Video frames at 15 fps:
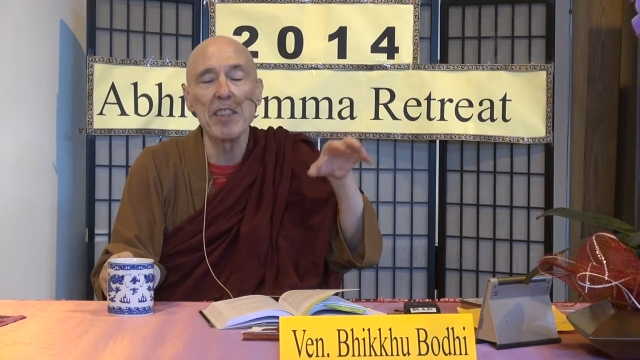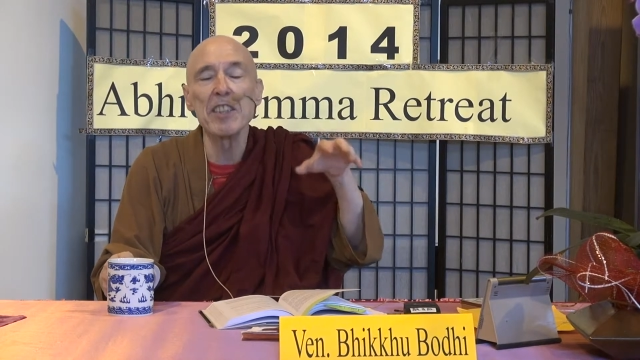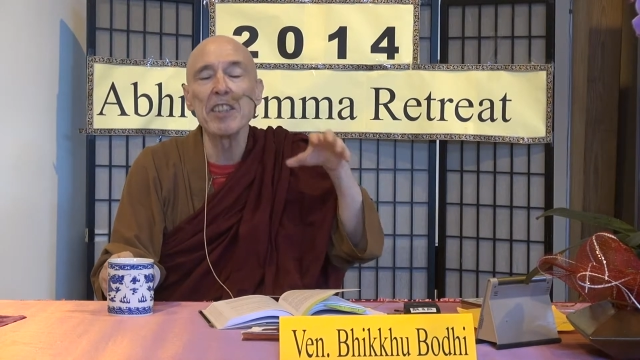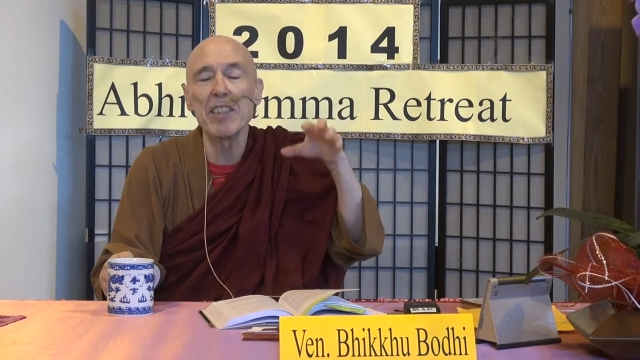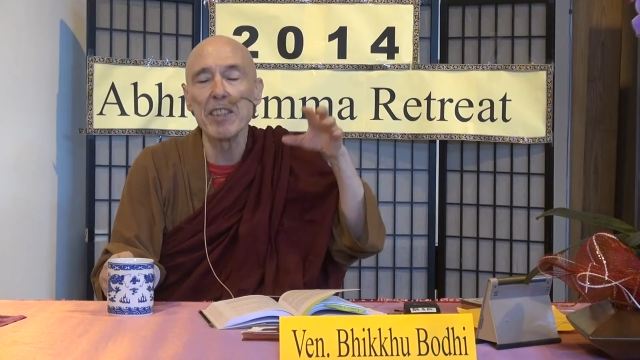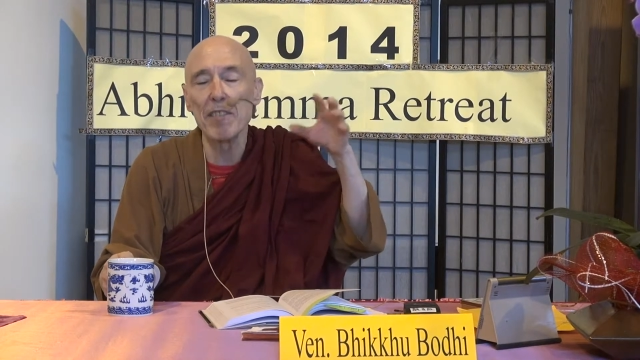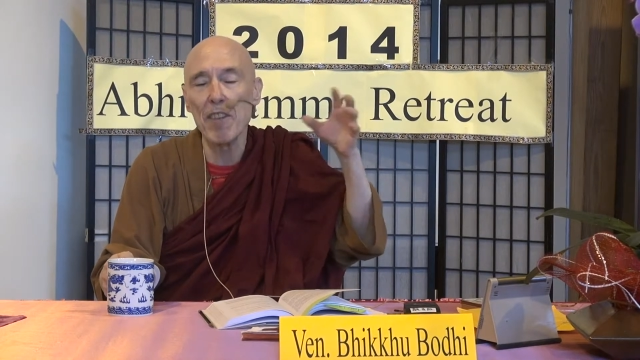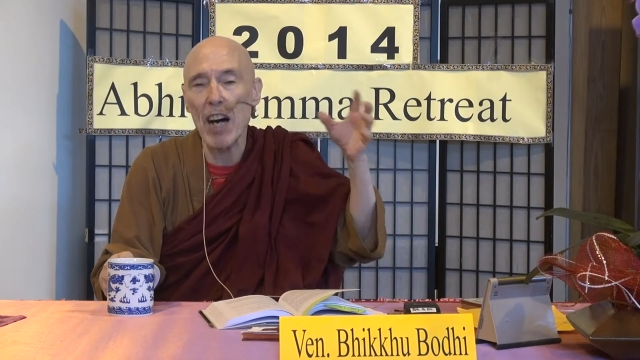
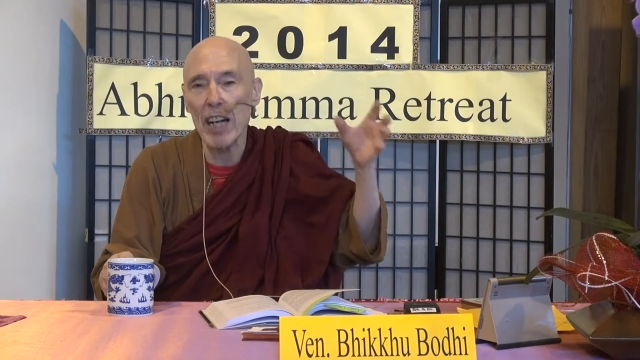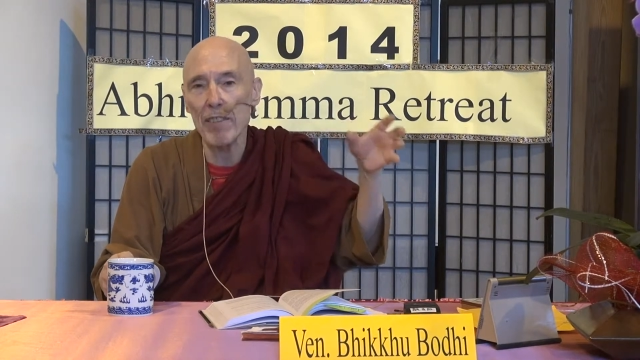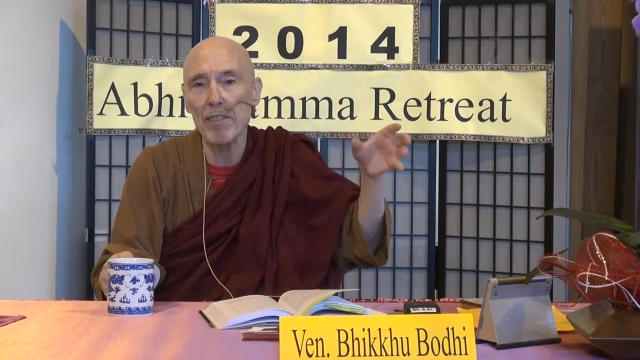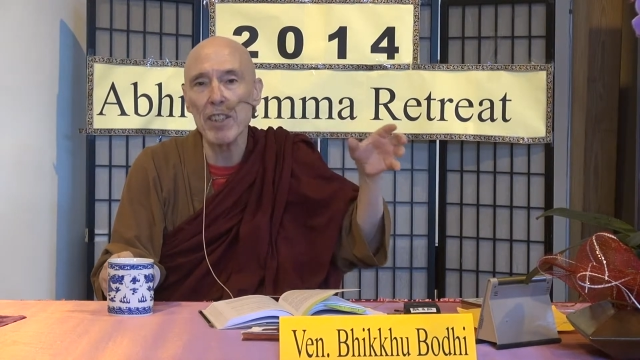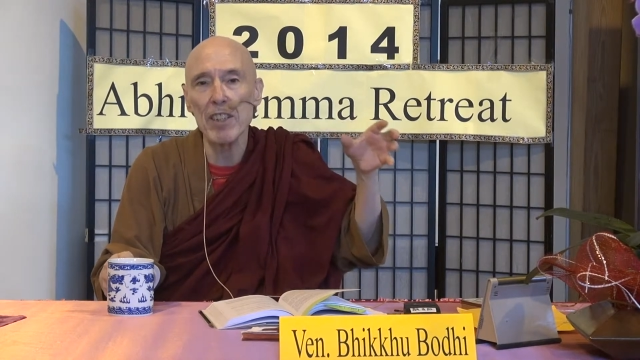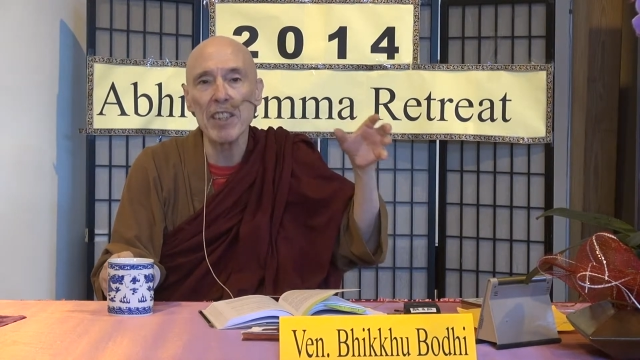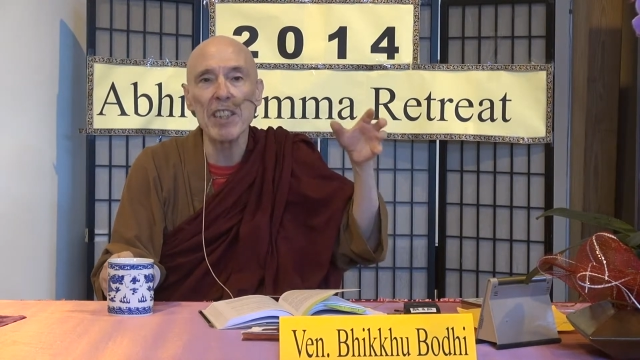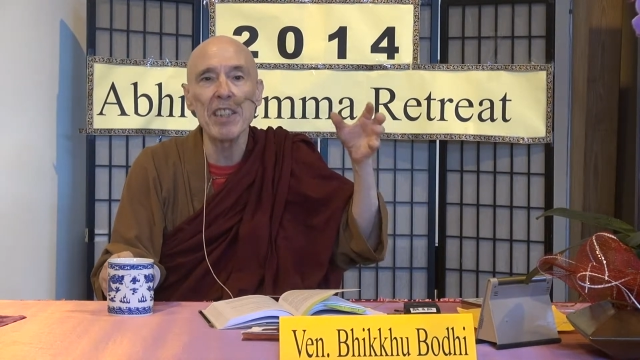
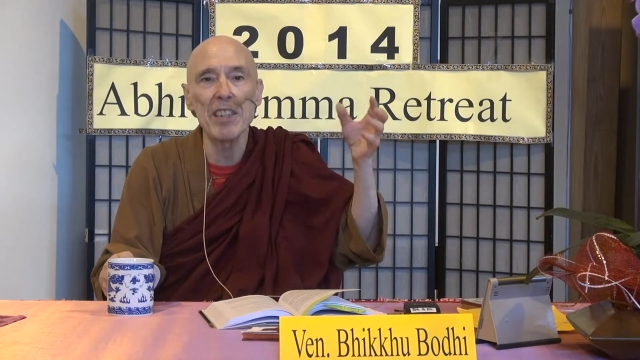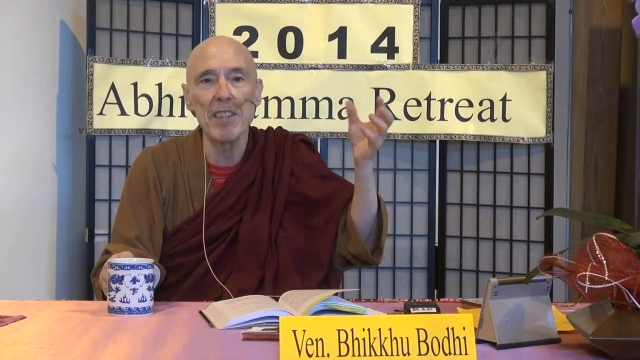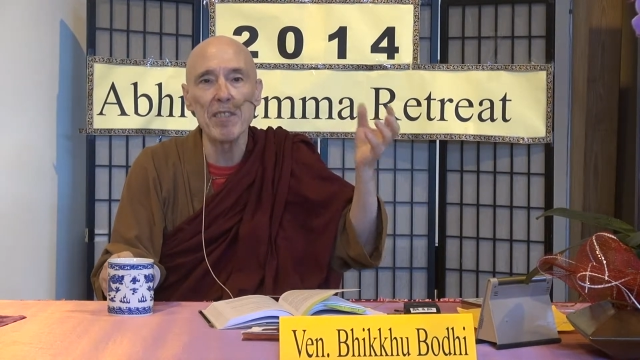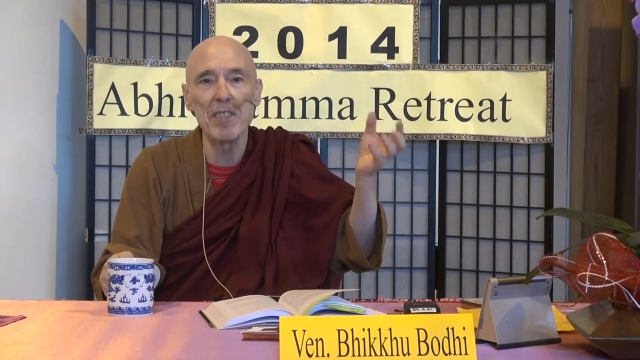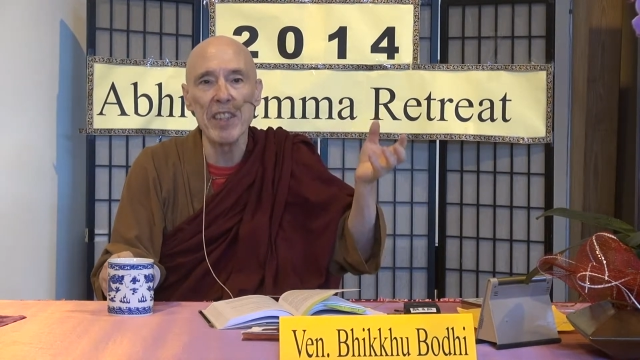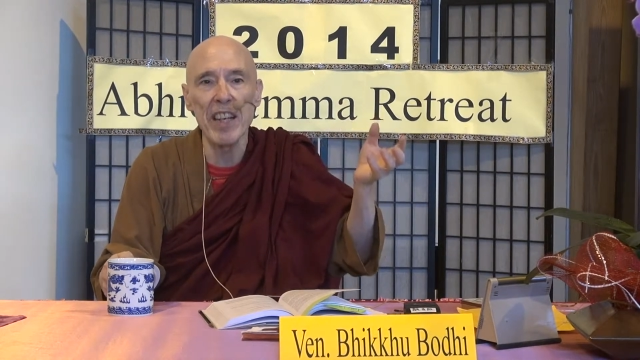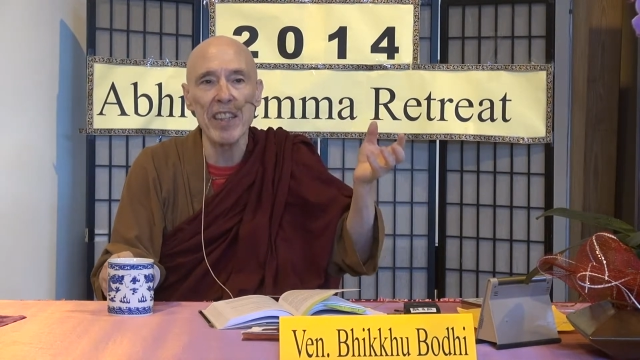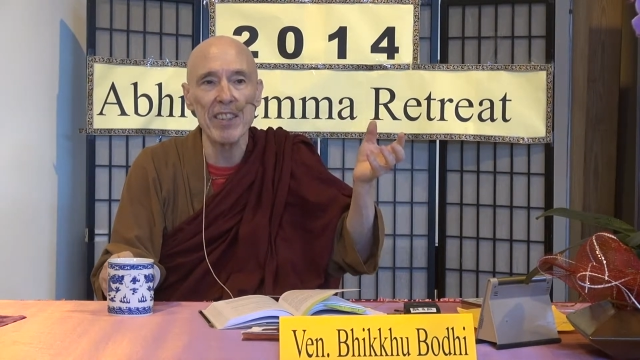survival
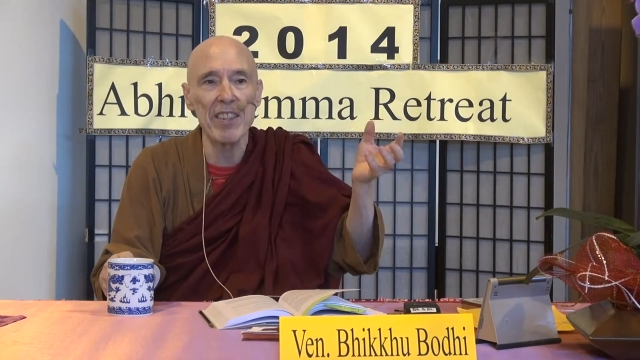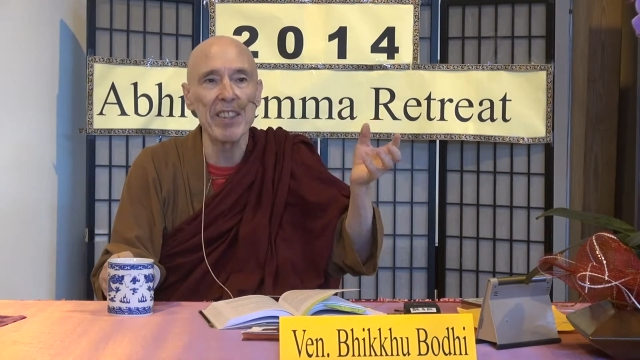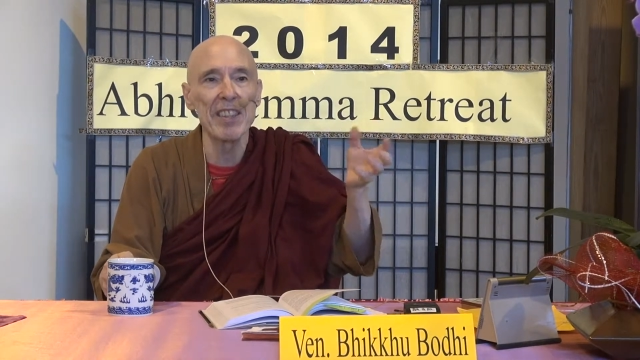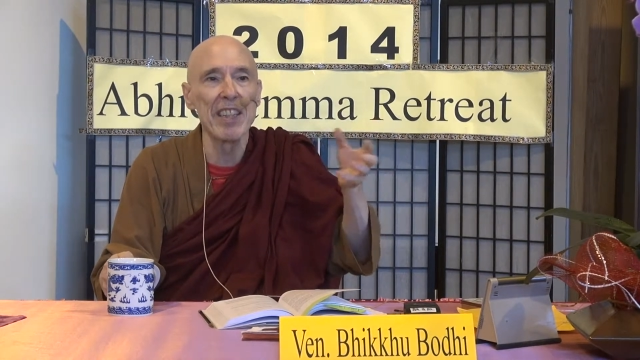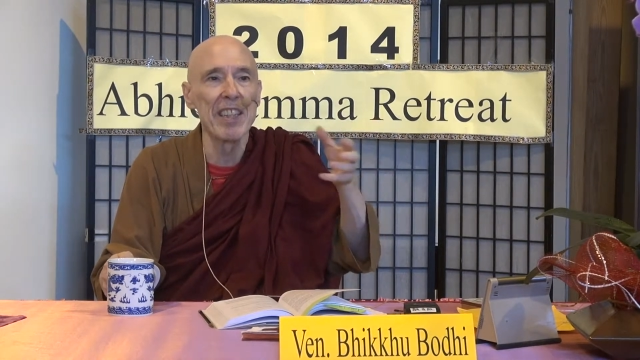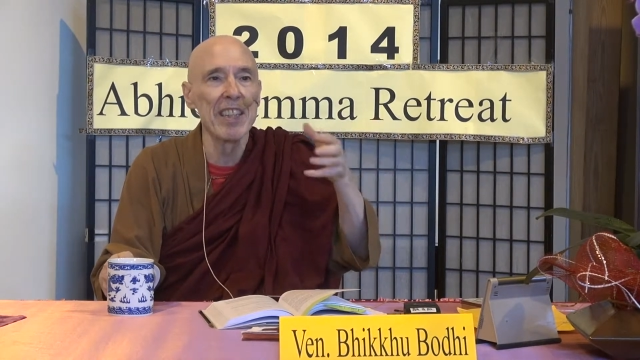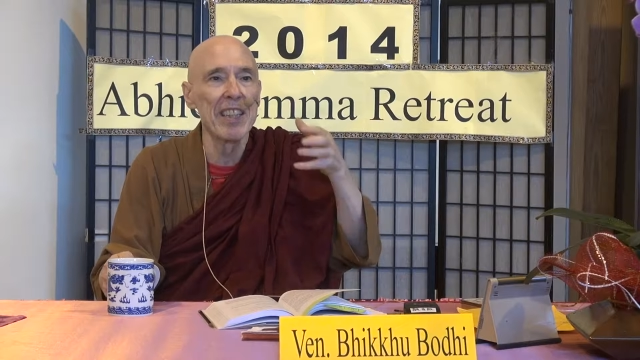of death,